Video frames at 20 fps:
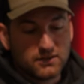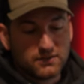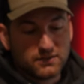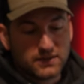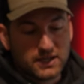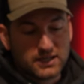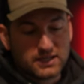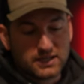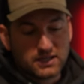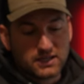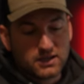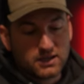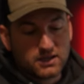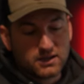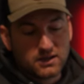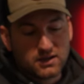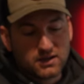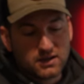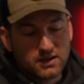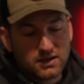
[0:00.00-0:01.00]
They did
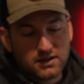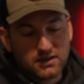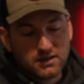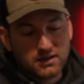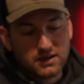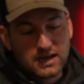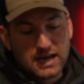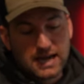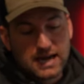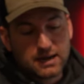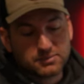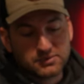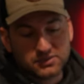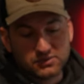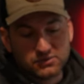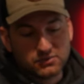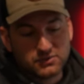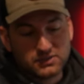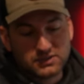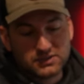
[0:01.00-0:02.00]
an
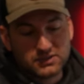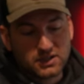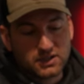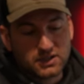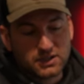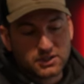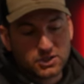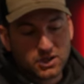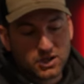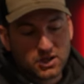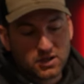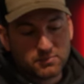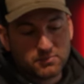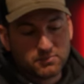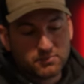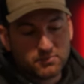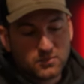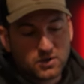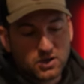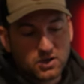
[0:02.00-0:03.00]
absolutely stunning job
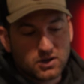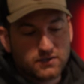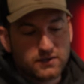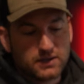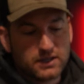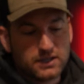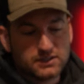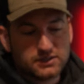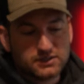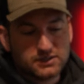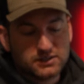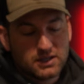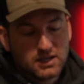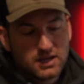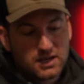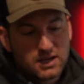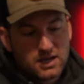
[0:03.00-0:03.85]
on this